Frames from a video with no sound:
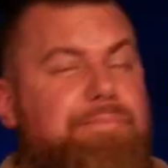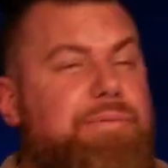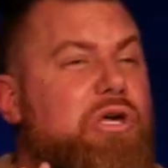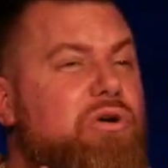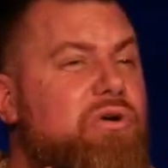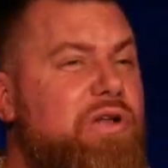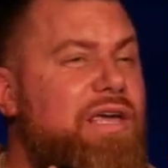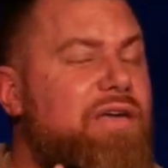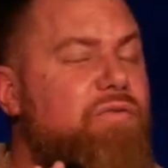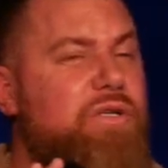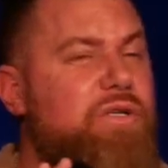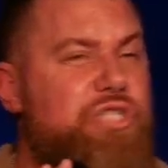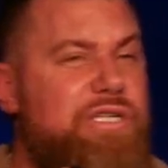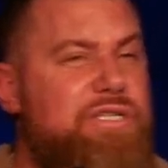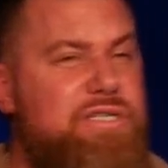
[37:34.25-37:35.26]
beauty of what
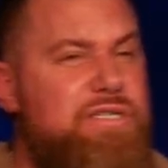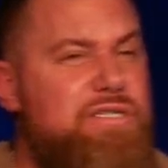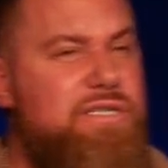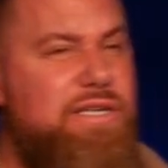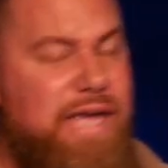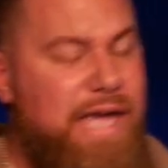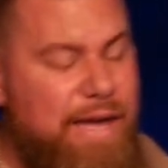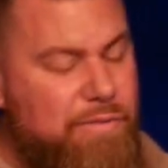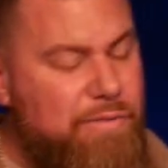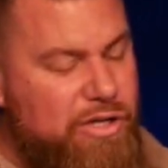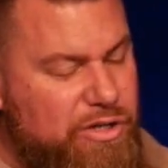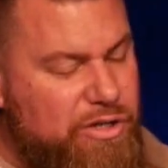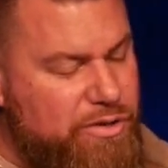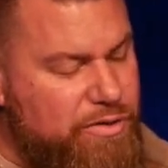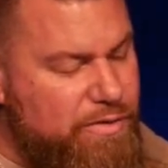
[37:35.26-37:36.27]
Jesus came to
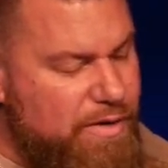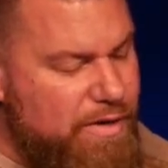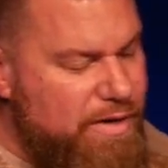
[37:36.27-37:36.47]
do,